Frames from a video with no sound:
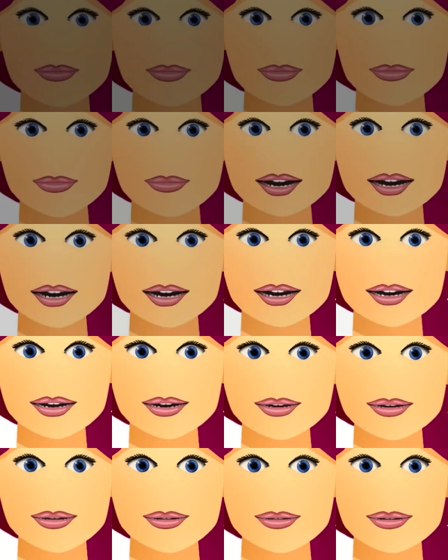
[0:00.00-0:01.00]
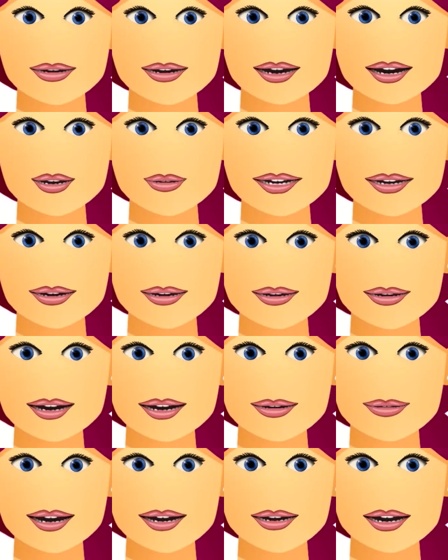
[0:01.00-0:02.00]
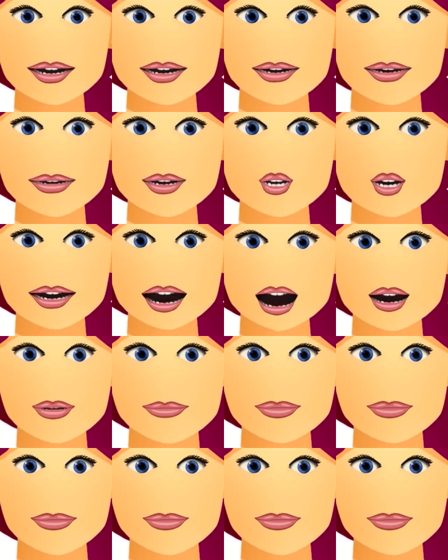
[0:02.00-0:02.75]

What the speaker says: And now, let's look at the letter tet.